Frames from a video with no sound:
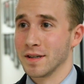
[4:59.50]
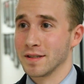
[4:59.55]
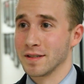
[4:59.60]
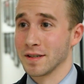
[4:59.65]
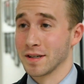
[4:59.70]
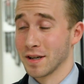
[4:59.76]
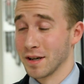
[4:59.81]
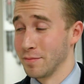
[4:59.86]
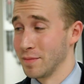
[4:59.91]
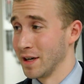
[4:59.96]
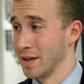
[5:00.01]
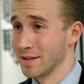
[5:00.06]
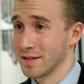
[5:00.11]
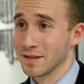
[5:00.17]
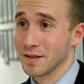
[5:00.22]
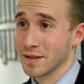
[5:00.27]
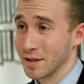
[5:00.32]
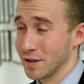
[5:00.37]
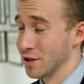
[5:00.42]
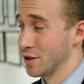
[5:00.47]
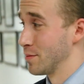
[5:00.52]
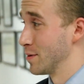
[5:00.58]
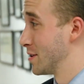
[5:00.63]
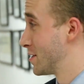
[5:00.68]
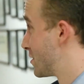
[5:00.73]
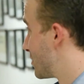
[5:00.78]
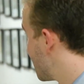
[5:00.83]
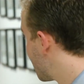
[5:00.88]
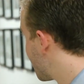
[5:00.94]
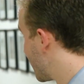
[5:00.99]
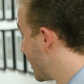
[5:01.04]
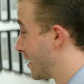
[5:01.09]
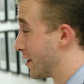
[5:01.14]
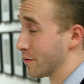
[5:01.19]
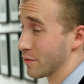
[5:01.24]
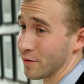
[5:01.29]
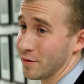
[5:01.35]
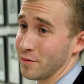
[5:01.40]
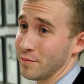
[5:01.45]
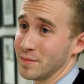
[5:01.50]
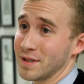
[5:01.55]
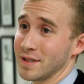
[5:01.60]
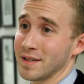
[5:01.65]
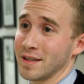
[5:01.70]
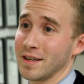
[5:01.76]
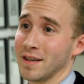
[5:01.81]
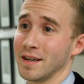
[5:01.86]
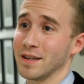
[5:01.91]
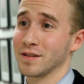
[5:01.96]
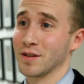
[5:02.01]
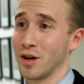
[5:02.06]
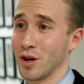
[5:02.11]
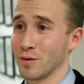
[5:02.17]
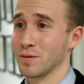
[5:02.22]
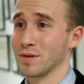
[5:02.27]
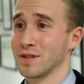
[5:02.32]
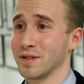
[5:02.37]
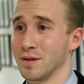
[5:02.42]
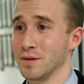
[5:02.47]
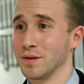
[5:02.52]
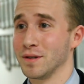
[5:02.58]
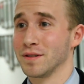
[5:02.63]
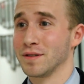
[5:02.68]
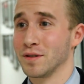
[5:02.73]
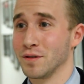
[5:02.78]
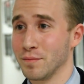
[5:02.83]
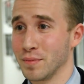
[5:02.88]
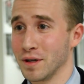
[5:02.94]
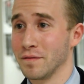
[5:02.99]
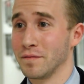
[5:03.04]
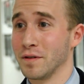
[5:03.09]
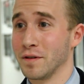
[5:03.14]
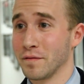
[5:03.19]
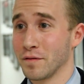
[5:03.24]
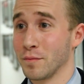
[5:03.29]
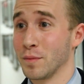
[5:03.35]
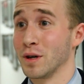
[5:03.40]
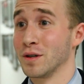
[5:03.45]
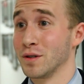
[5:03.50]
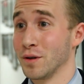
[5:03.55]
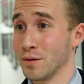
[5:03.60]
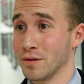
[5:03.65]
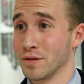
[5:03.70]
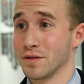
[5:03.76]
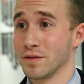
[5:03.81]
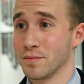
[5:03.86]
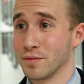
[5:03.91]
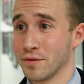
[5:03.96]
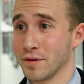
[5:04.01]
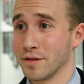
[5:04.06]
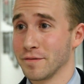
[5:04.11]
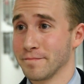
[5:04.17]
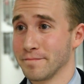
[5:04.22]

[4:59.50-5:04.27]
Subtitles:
is to come down to the Leadership Institute training rooms and talk with students who benefit from our donor support.